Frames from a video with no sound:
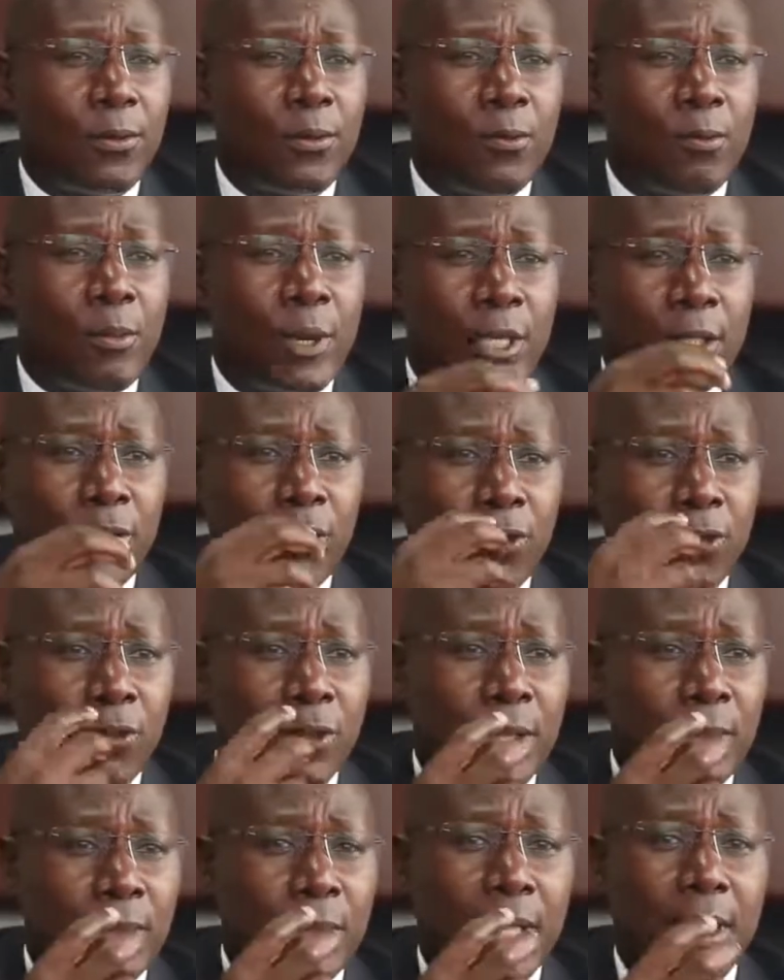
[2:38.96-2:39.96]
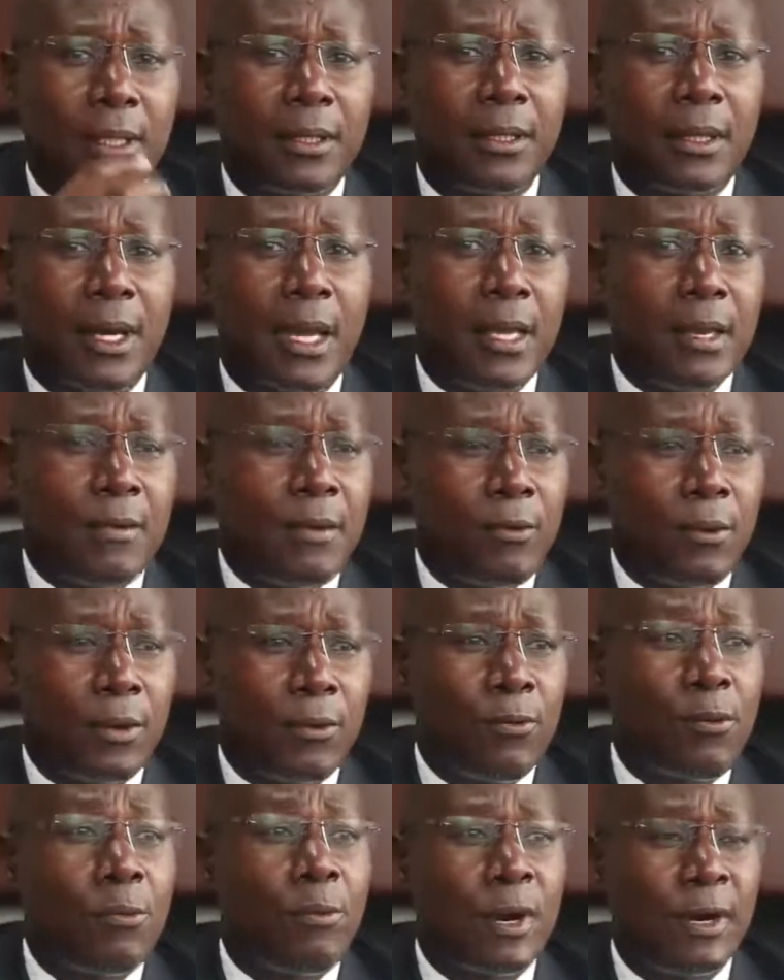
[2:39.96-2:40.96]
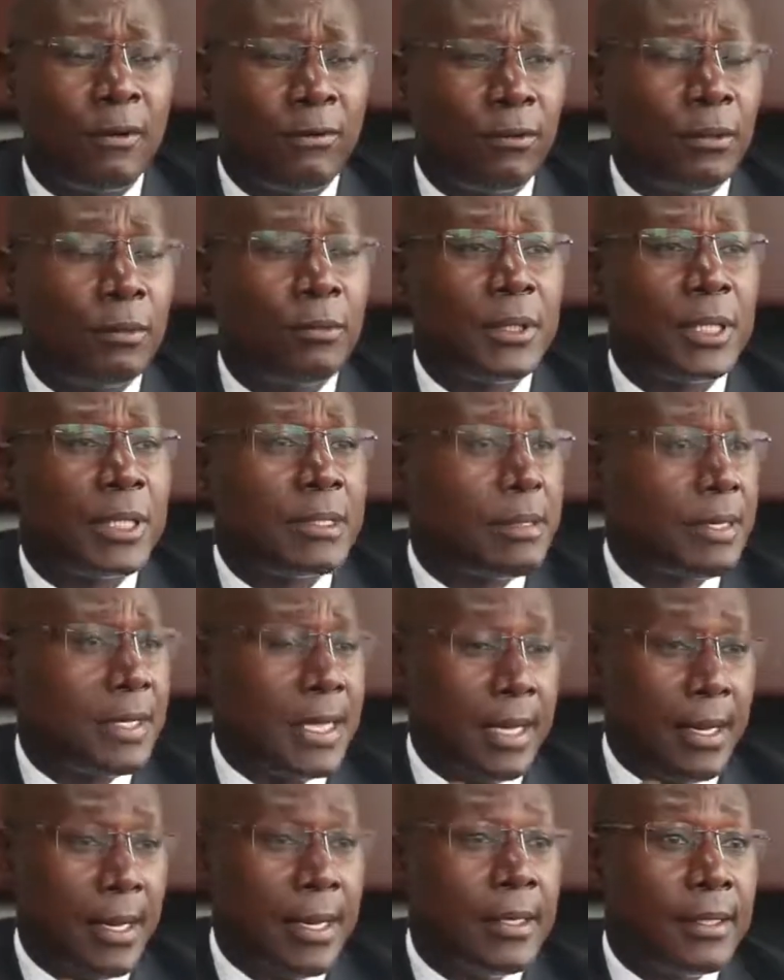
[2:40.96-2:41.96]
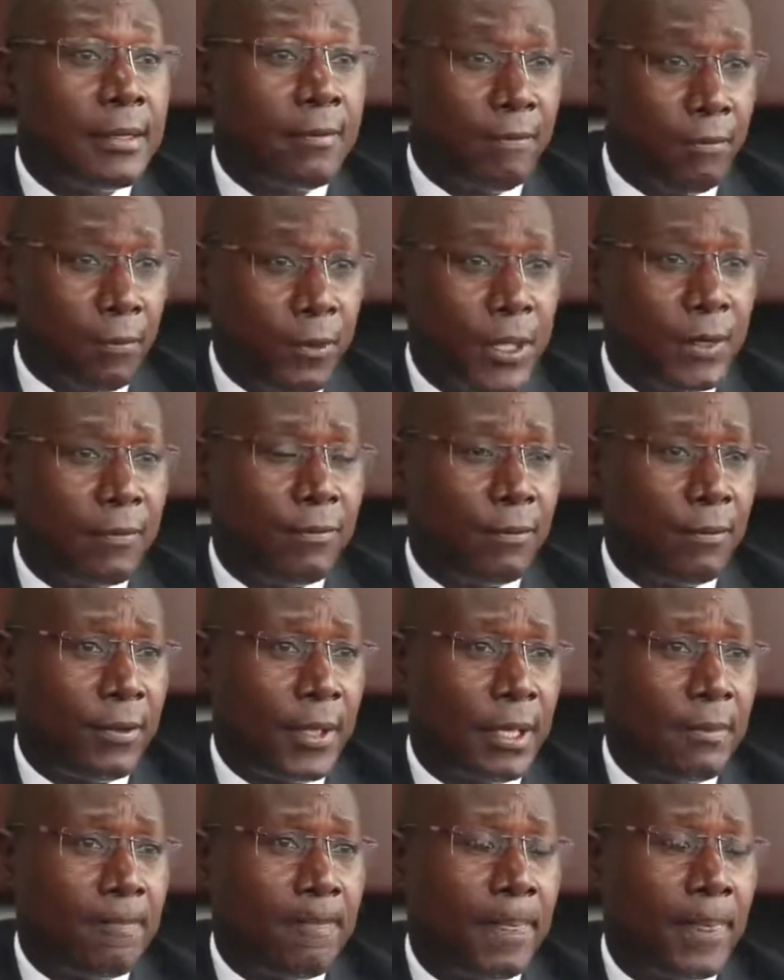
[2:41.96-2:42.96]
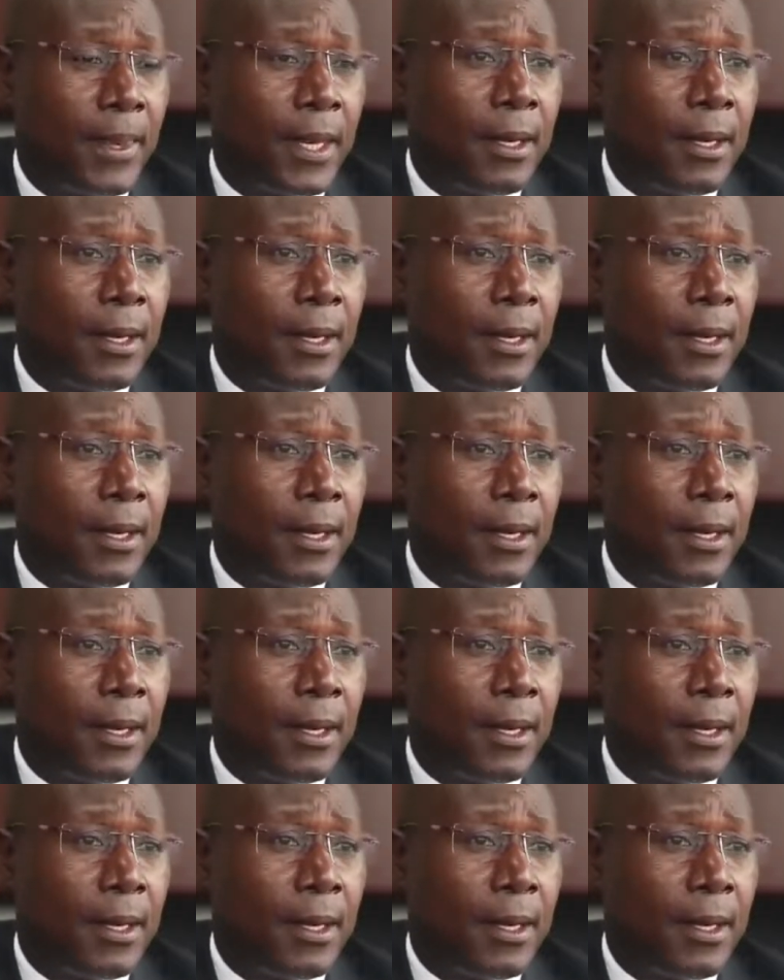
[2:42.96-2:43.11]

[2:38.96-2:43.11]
you must show them that anyone who performs, there is a future for them,